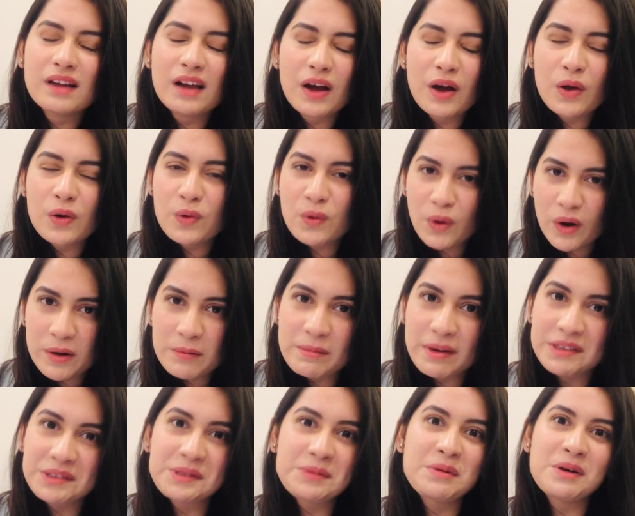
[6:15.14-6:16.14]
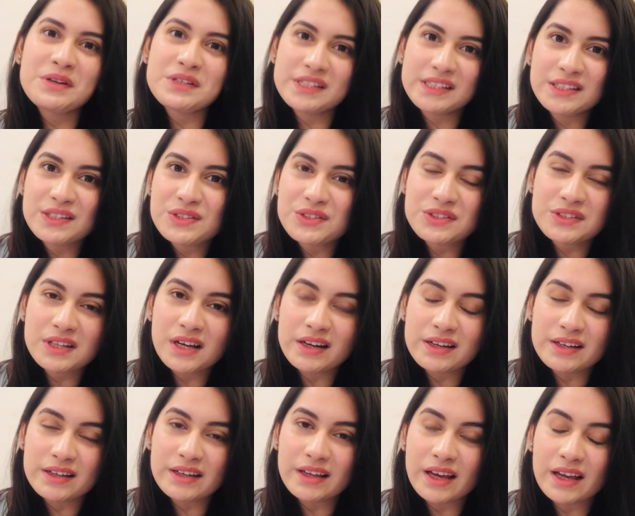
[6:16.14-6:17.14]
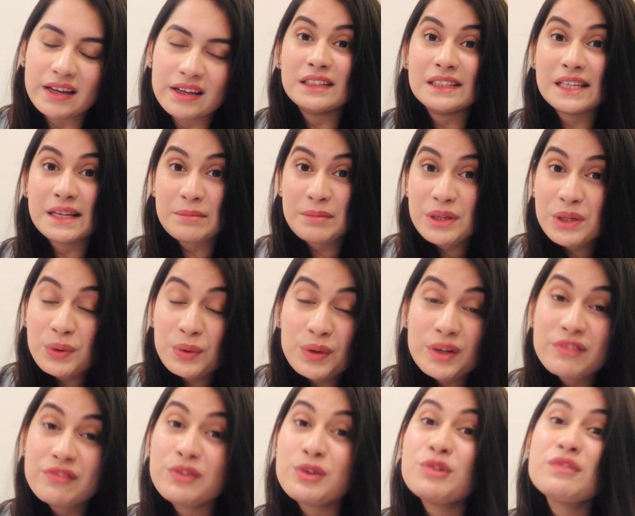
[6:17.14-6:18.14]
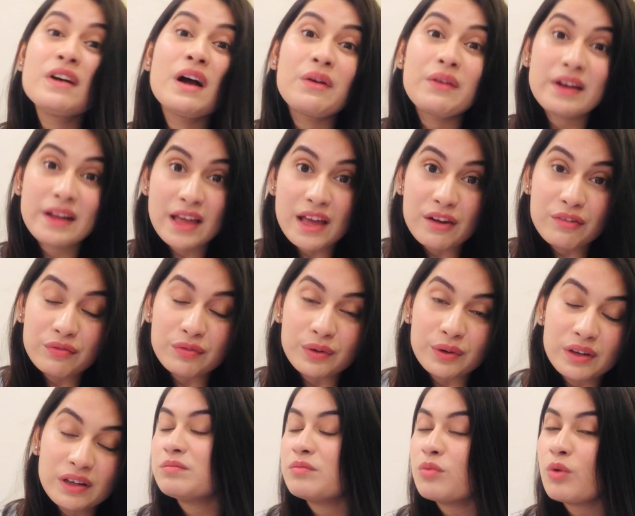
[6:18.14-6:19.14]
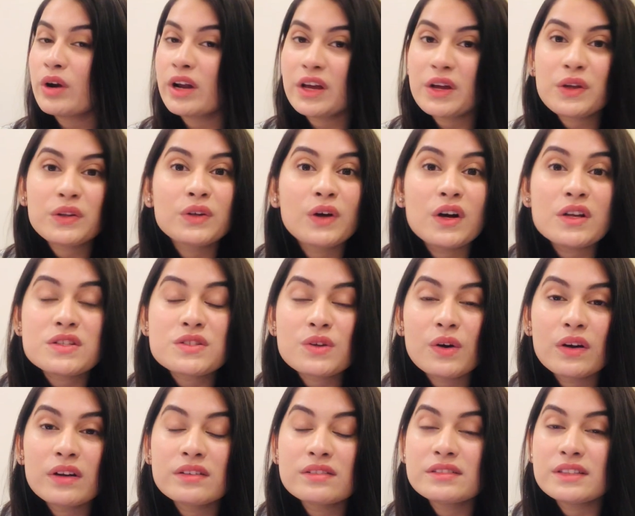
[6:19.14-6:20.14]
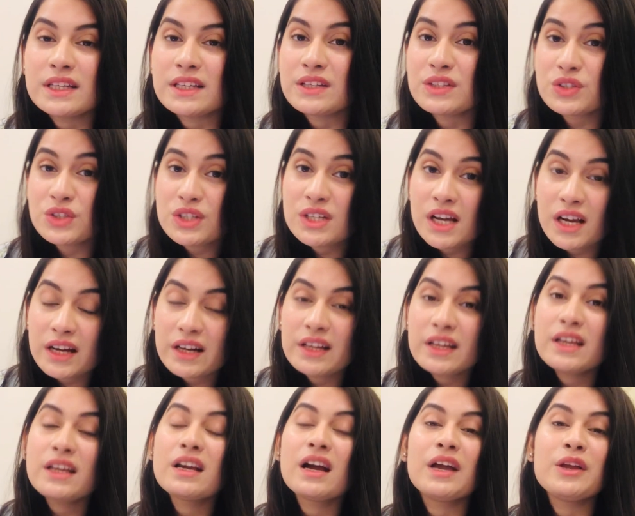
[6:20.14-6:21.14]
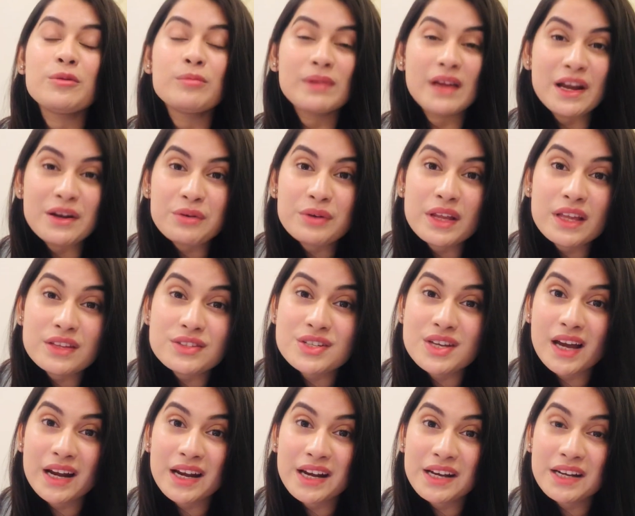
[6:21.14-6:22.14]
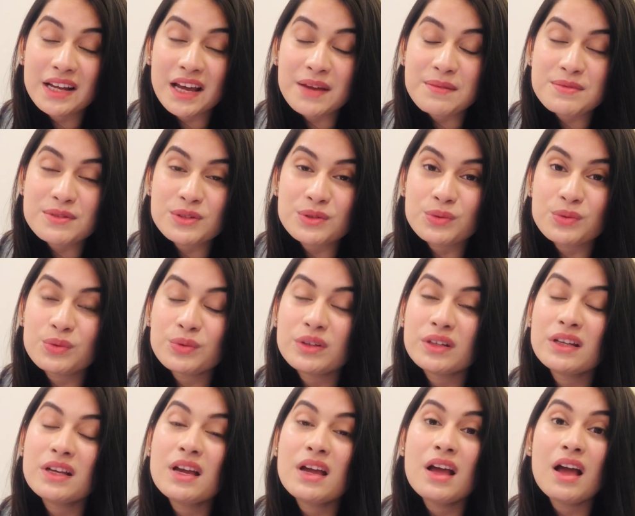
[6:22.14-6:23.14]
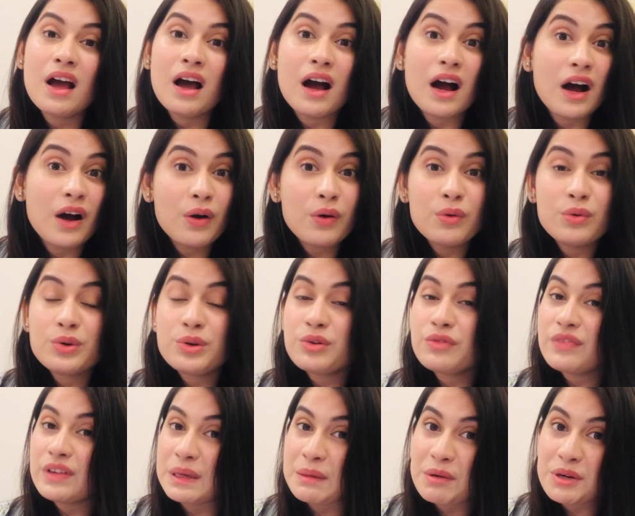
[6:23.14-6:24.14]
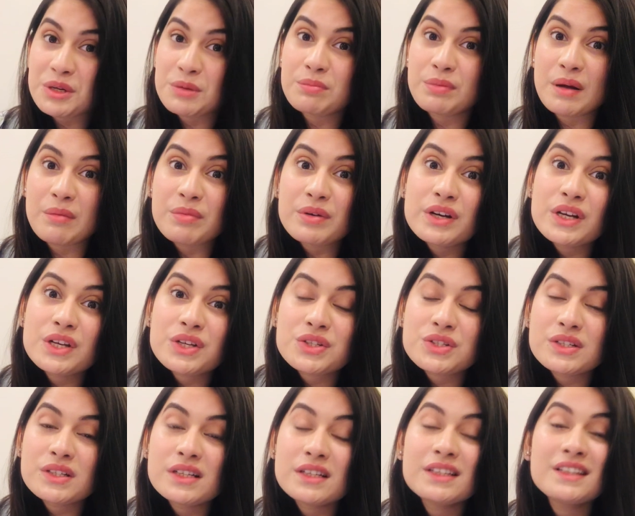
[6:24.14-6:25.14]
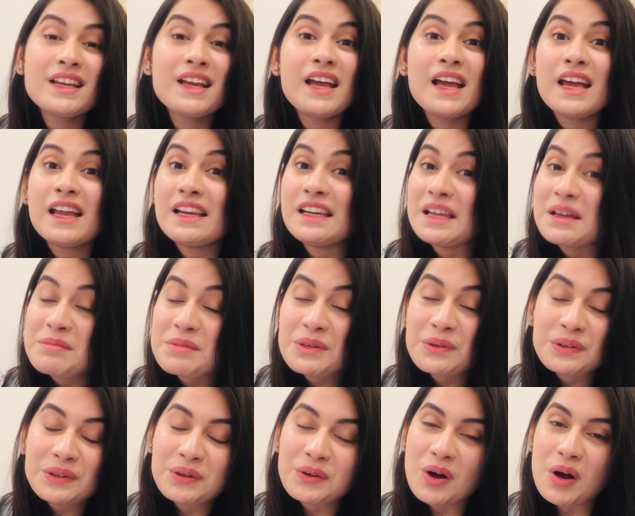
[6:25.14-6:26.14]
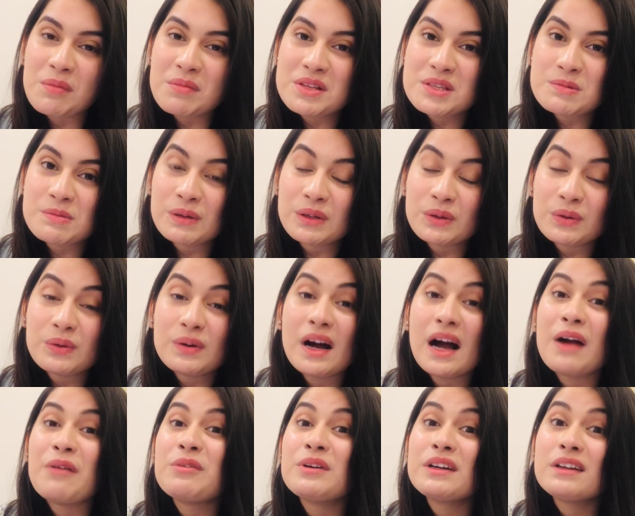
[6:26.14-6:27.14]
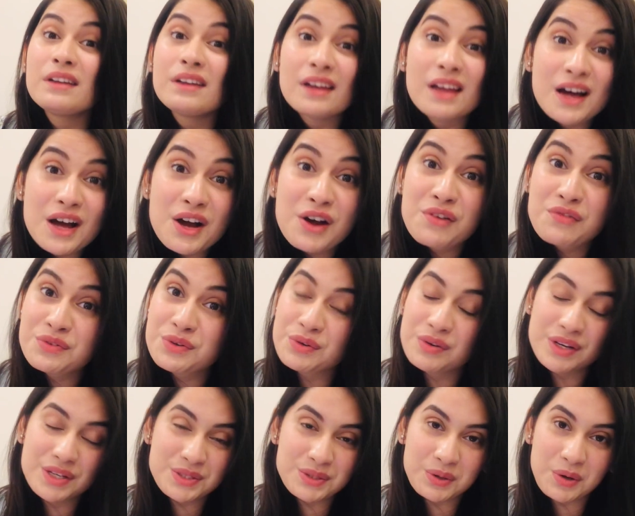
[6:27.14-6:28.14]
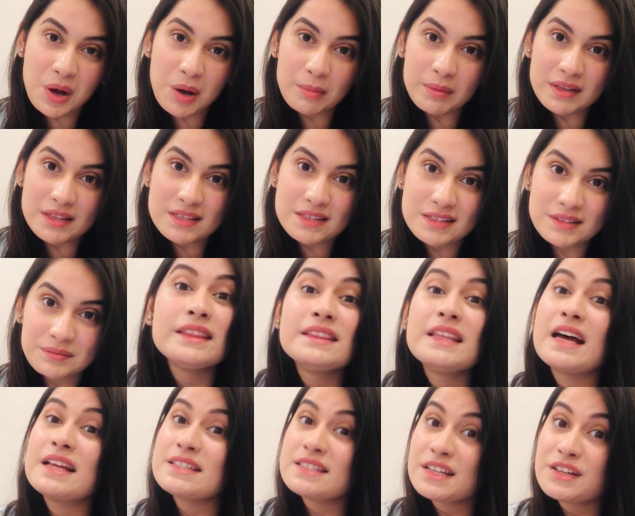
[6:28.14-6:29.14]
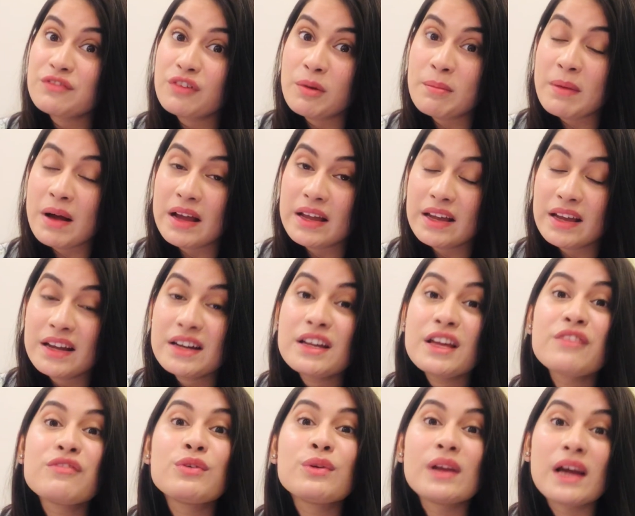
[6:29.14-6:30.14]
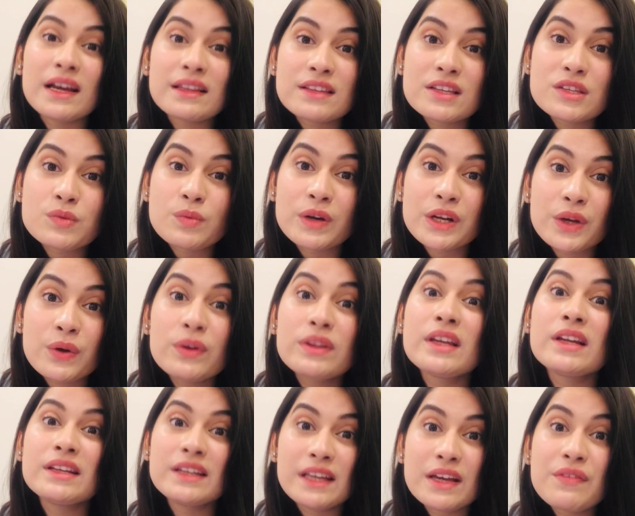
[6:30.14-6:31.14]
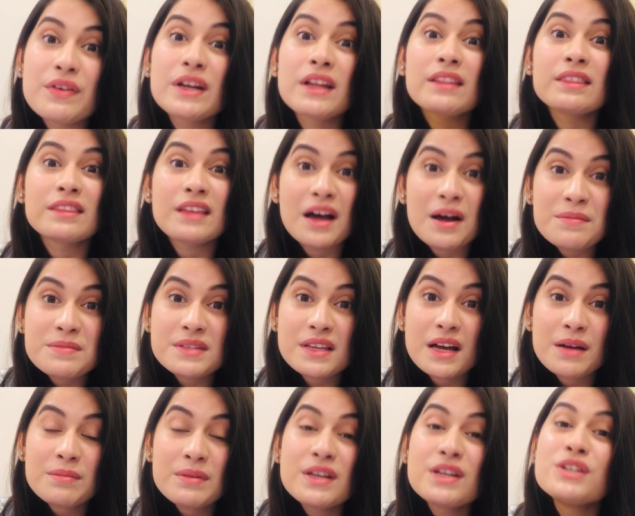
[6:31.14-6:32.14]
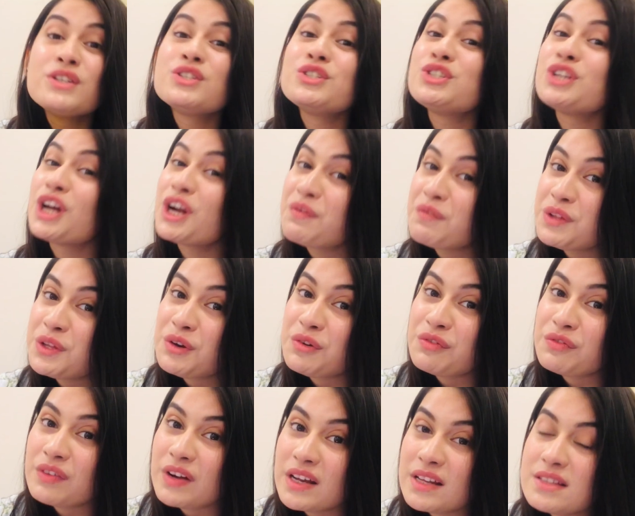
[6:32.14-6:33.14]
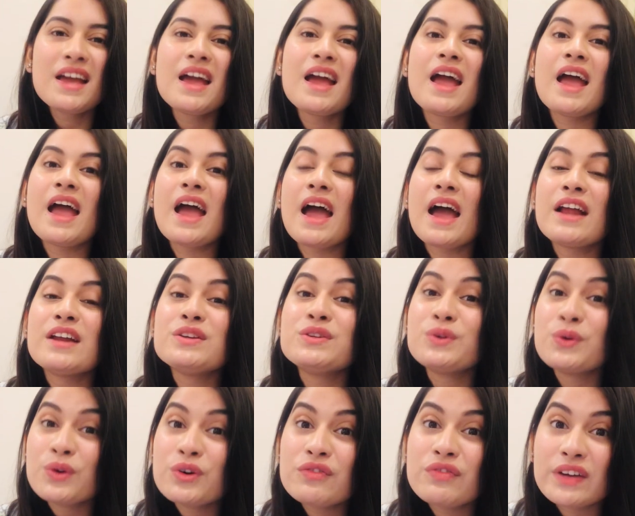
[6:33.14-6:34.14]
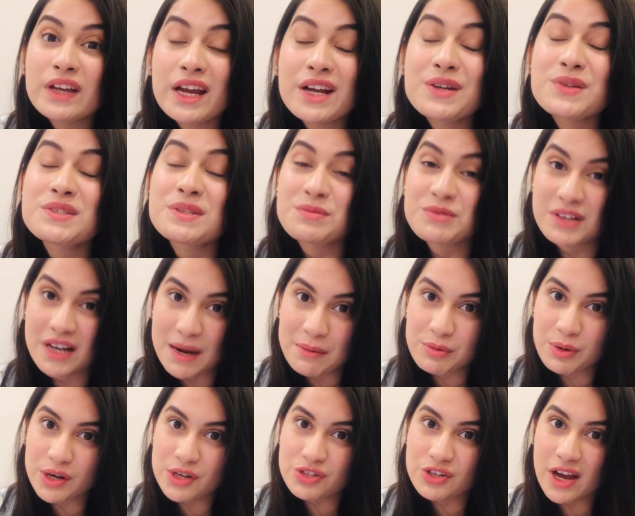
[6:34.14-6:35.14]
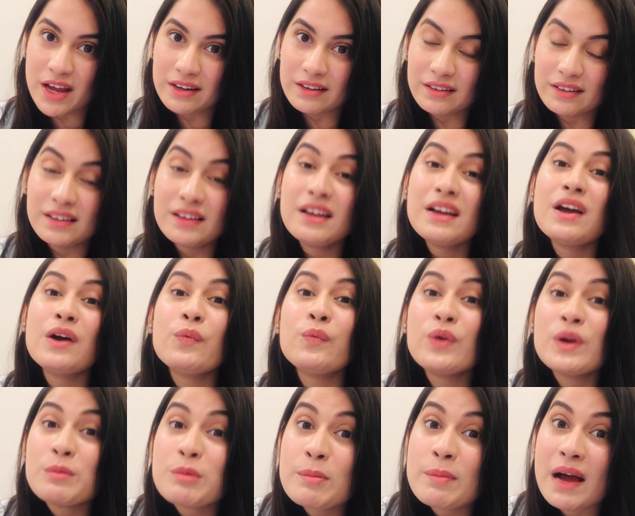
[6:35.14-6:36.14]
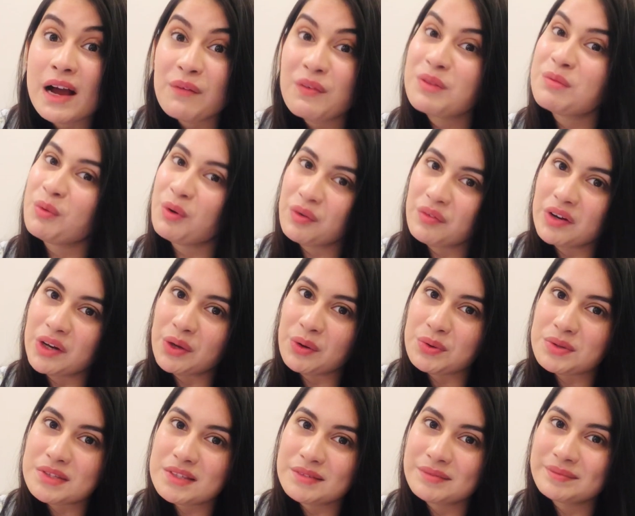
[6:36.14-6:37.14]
a lot better about taking GRE again. Let me know if you found it helpful. What are your thoughts on taking GRE? Are you planning to take GRE anytime soon? How do you feel about your preparation? Let me know in the comments below. I would love to read your comments. That's it from my end. If you like this video, then give it a thumbs up, share it with your friends, and don't forget to subscribe to our channel. We'll be back with more videos.